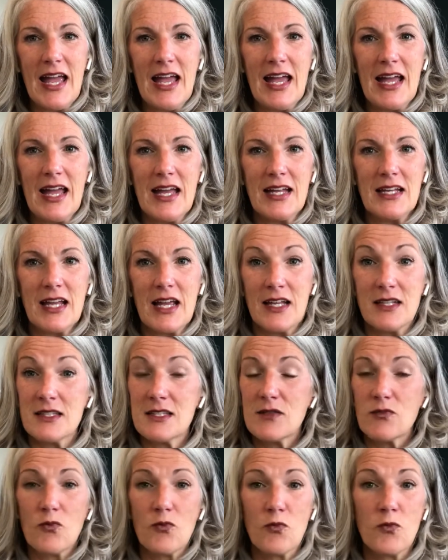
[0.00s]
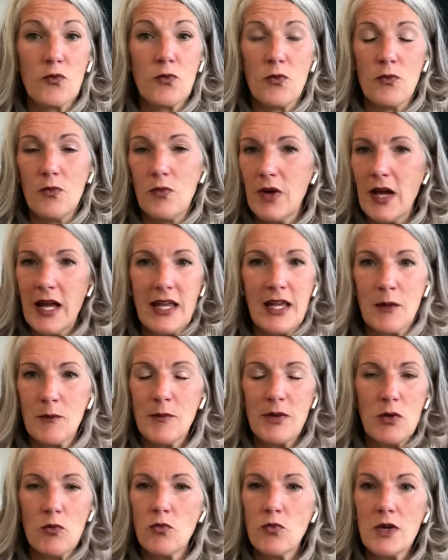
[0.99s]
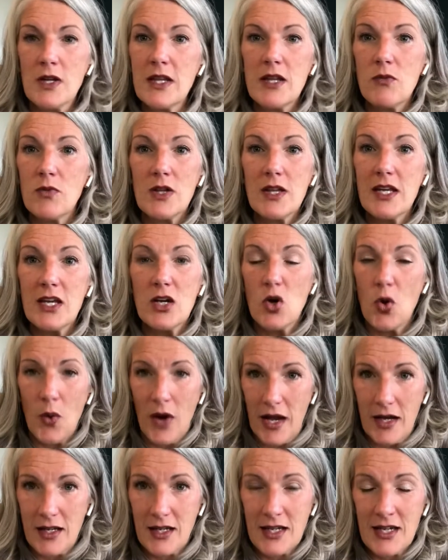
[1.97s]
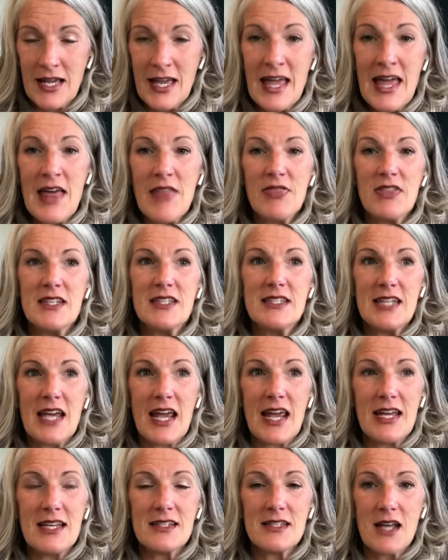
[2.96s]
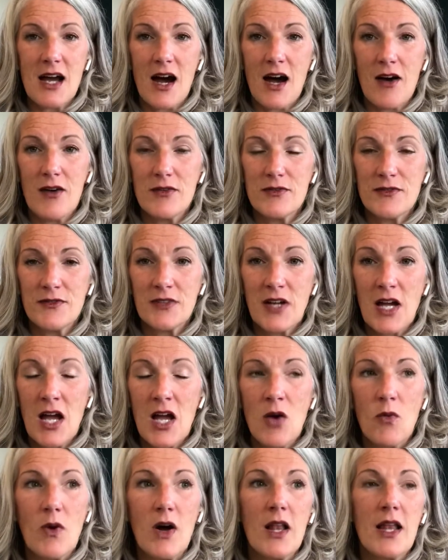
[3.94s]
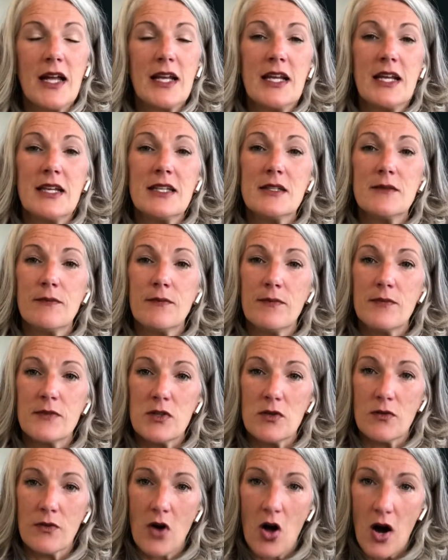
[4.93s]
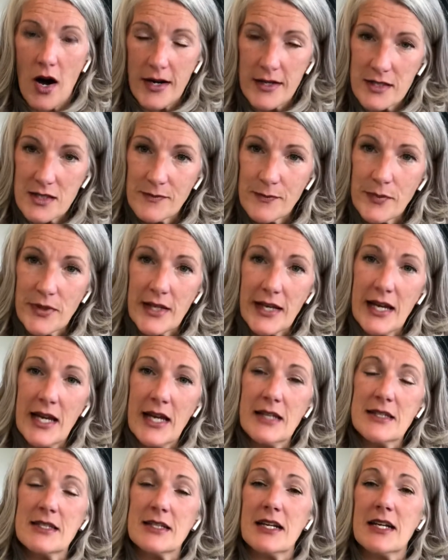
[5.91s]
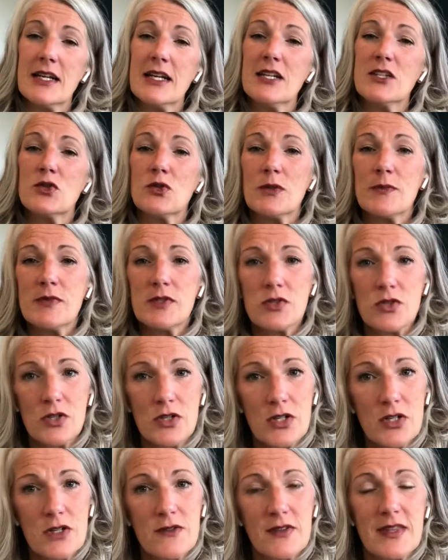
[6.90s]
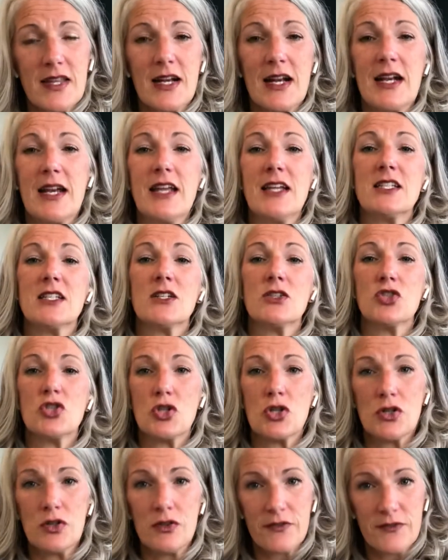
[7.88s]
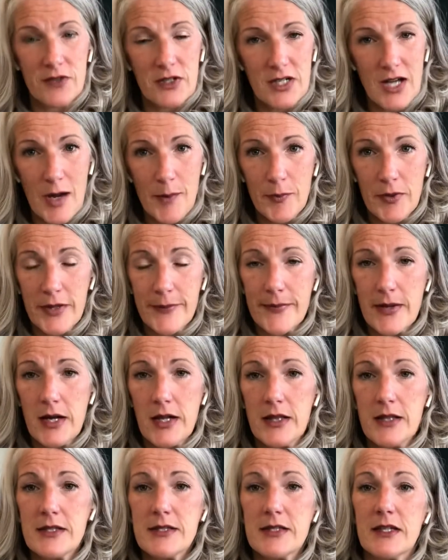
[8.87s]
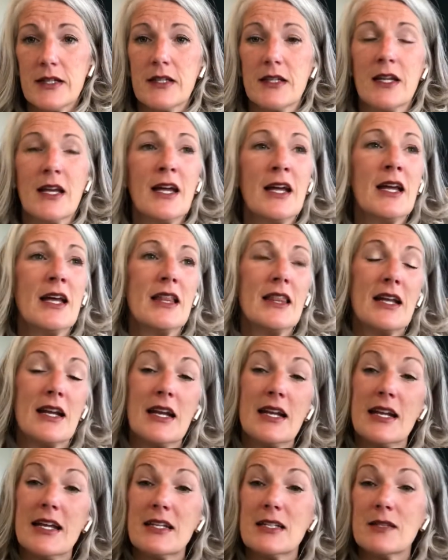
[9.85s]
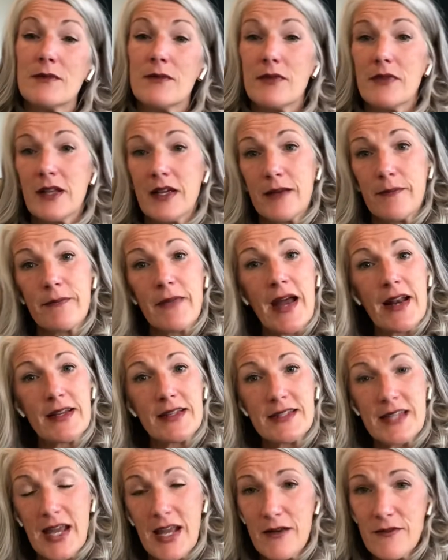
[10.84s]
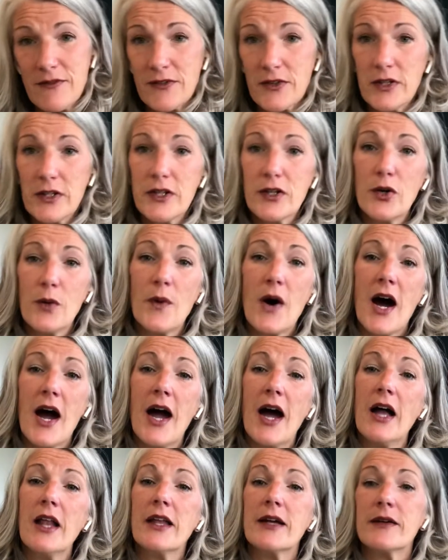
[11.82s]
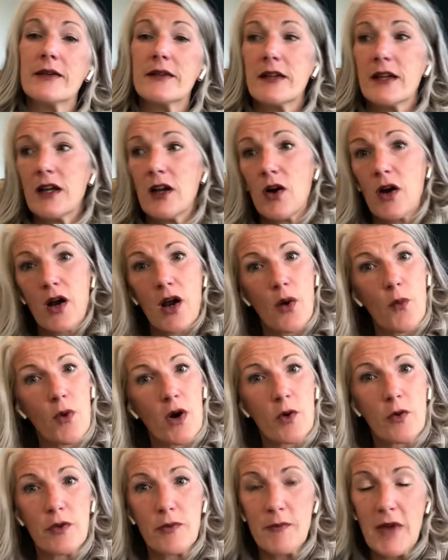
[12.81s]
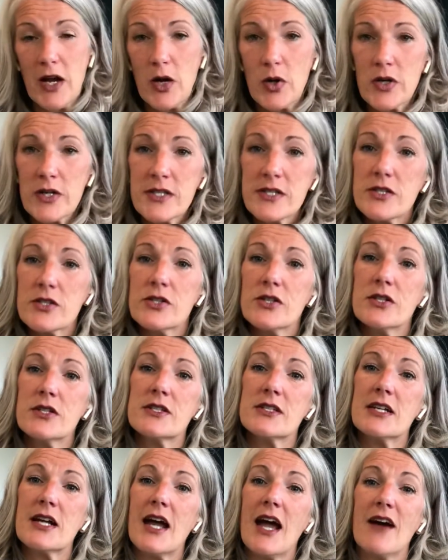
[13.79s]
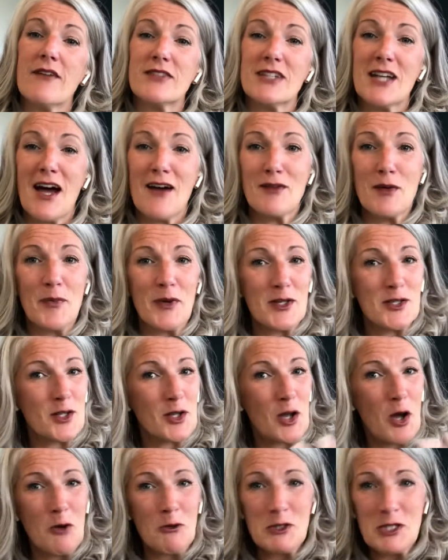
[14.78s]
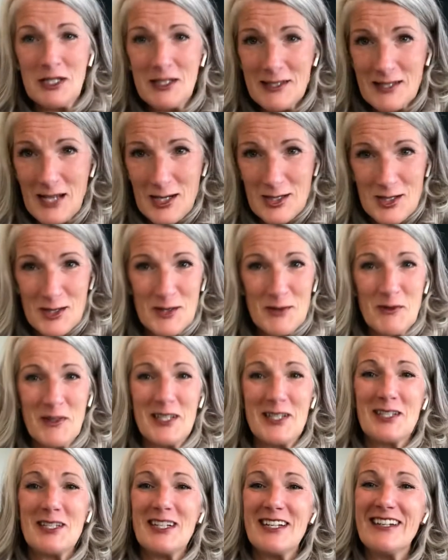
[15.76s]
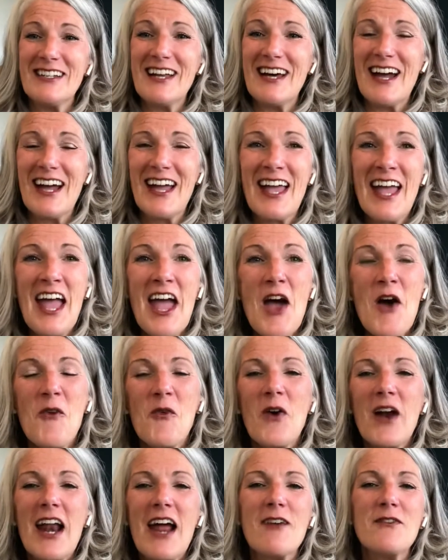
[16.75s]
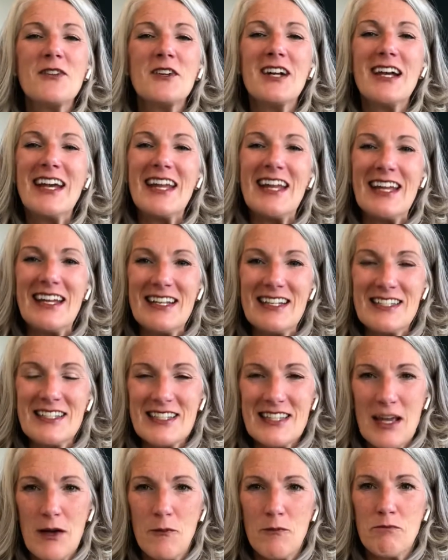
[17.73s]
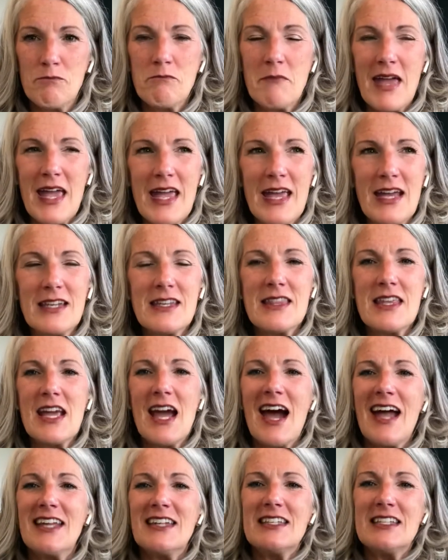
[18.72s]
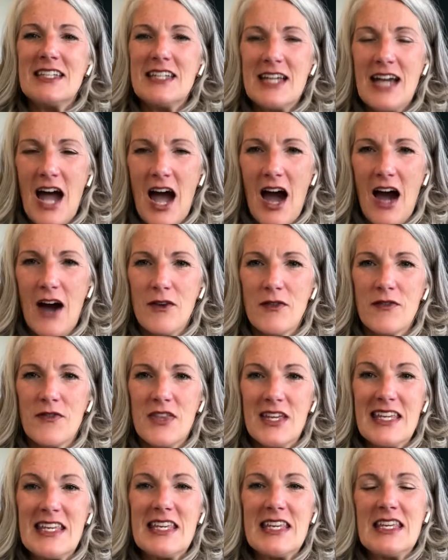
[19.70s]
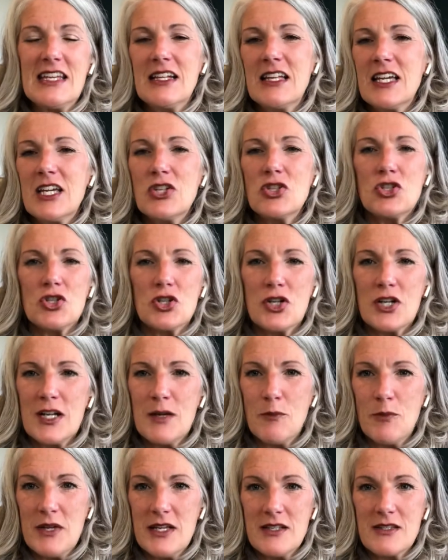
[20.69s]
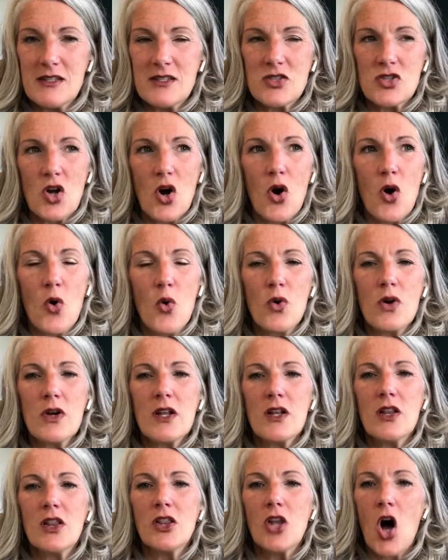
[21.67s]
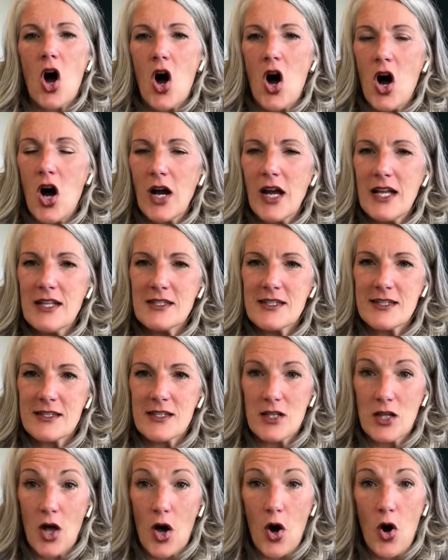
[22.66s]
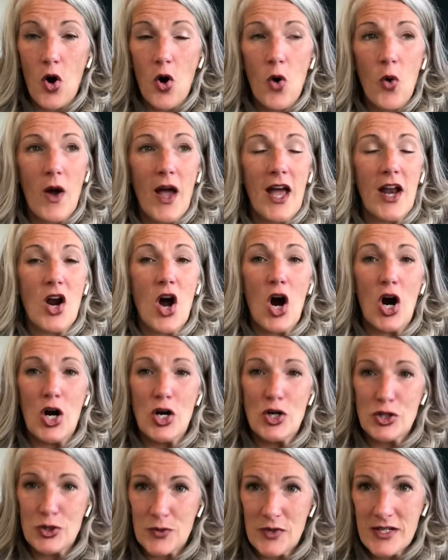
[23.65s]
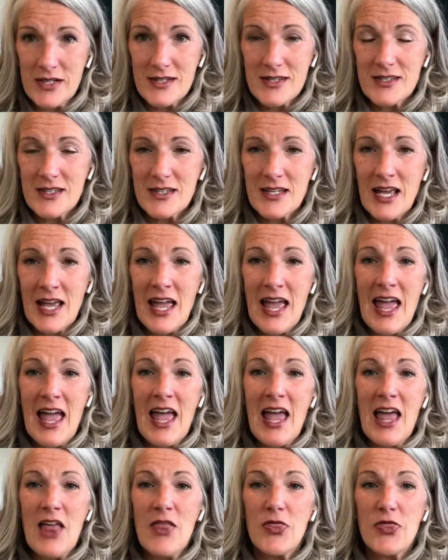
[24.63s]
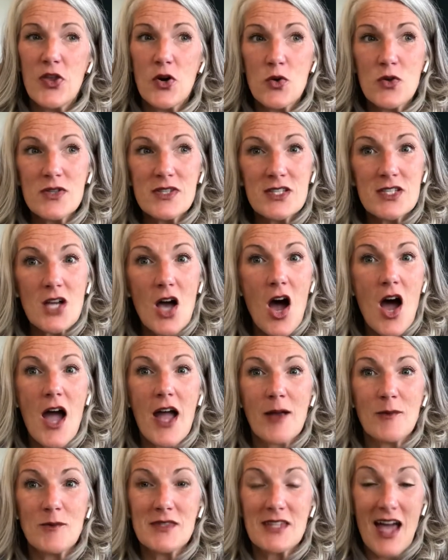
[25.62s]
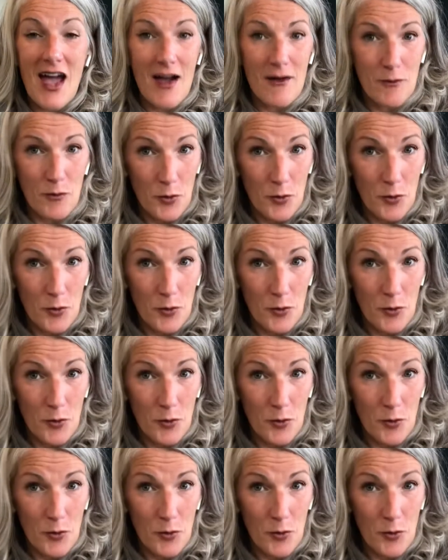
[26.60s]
it, it's it can be really really quick the days of well, I need to, to contemplate and I need to observe and then I need to journal for a couple of months and then I need to like meditate for a little while and, you know, I'm going to work with my crystals and I have to have a bunch of coaching sessions with Sheila. Whatever it is that made the idea of the healing journey be so long and slow and arduous, those times have